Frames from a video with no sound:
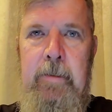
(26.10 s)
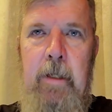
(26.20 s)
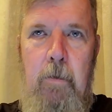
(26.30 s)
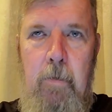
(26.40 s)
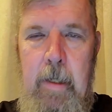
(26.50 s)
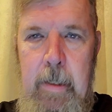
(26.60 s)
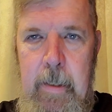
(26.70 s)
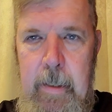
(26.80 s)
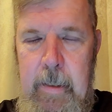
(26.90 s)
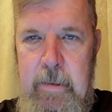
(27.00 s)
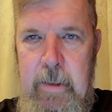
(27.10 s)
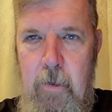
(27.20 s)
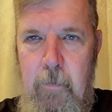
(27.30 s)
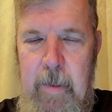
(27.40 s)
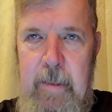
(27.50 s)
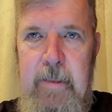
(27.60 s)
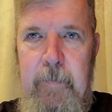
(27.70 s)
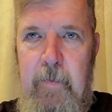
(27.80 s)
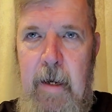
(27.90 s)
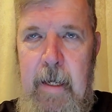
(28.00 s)
So it's no big
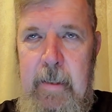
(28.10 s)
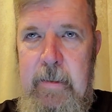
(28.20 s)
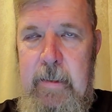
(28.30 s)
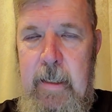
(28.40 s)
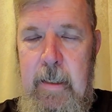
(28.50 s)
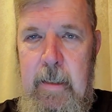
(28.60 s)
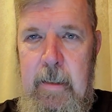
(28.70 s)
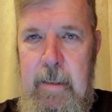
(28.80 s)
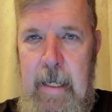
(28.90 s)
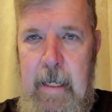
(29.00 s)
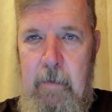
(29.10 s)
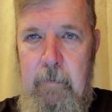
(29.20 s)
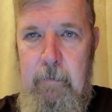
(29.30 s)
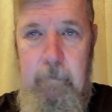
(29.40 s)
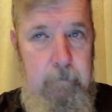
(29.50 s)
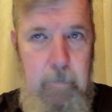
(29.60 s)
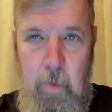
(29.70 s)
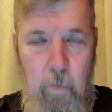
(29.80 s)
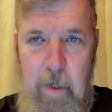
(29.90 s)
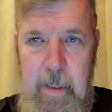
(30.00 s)
surprise that
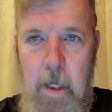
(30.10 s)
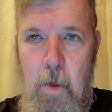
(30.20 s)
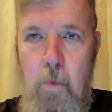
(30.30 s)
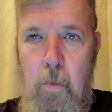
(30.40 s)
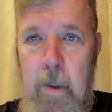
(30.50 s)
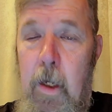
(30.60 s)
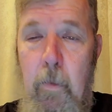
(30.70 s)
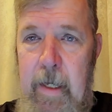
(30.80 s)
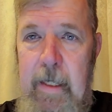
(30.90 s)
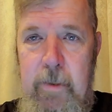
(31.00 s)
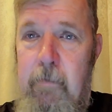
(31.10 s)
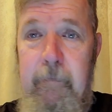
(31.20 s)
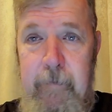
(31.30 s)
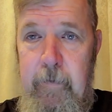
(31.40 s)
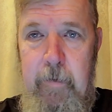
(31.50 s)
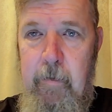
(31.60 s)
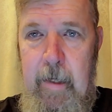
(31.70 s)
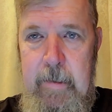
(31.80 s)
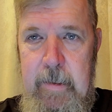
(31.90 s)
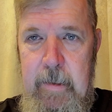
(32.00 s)
we know we're going into a food
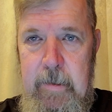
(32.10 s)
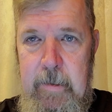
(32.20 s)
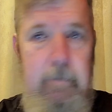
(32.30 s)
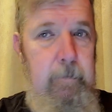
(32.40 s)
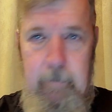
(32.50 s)
crisis.